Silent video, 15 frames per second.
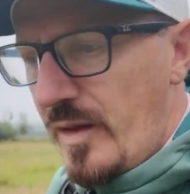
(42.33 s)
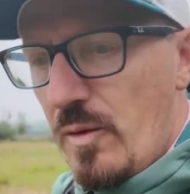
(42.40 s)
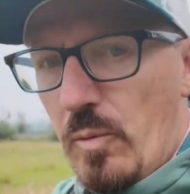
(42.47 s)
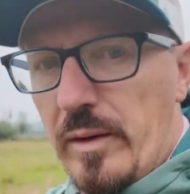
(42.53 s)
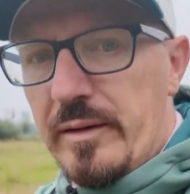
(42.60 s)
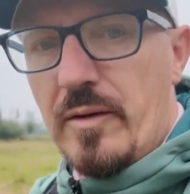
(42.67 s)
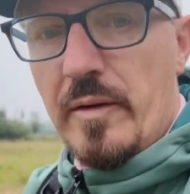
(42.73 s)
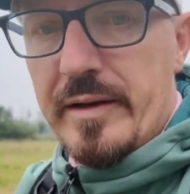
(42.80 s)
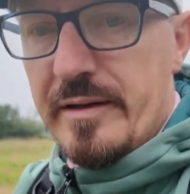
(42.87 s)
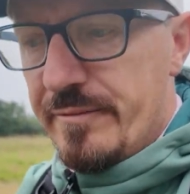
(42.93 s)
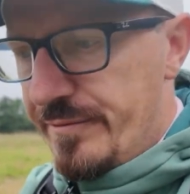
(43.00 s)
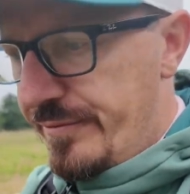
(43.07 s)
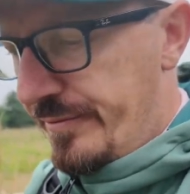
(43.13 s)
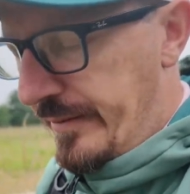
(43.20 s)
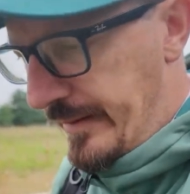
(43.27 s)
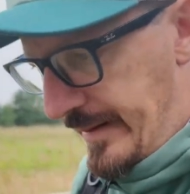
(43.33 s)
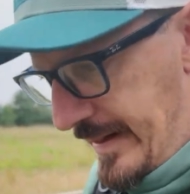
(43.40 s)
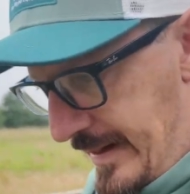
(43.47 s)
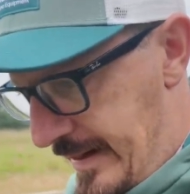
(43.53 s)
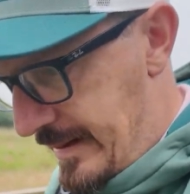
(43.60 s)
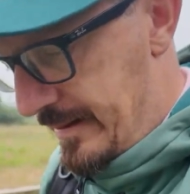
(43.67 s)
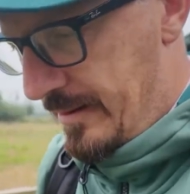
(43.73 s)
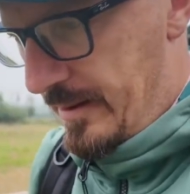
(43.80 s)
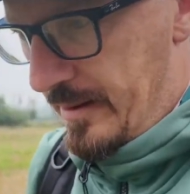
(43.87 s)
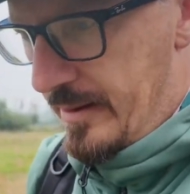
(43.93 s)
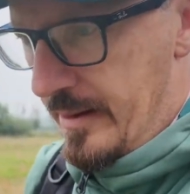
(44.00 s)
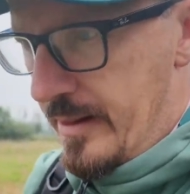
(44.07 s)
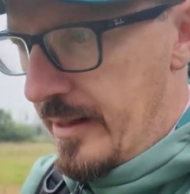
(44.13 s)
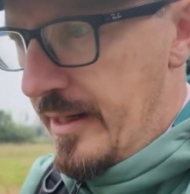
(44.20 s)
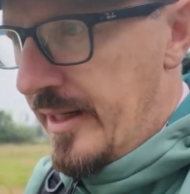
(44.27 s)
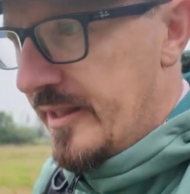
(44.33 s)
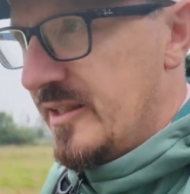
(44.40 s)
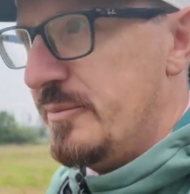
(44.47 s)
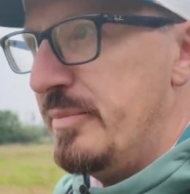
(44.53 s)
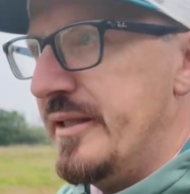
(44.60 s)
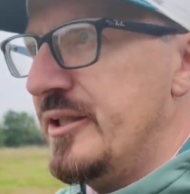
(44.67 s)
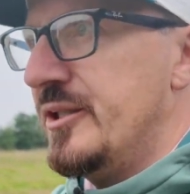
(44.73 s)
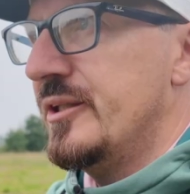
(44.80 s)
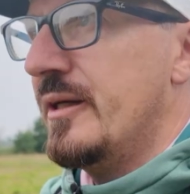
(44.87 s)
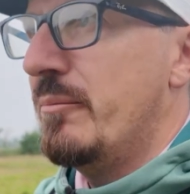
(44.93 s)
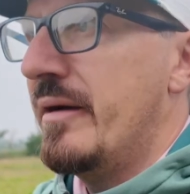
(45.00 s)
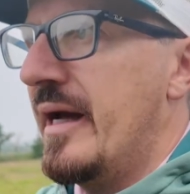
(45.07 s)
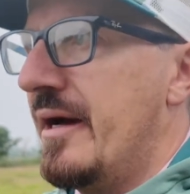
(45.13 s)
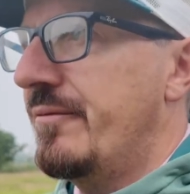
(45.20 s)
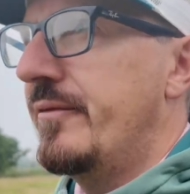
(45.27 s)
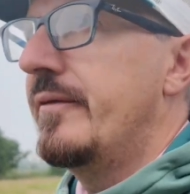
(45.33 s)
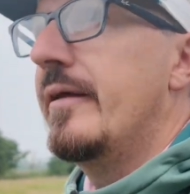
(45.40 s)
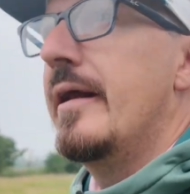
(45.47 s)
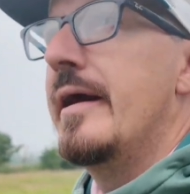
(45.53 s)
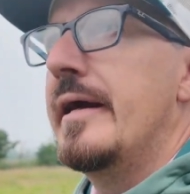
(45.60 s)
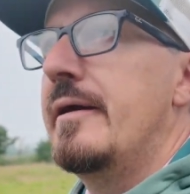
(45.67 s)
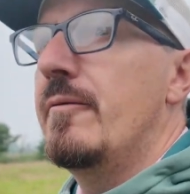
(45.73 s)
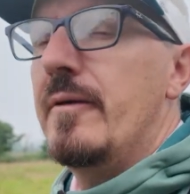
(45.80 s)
What kind of species am I after today?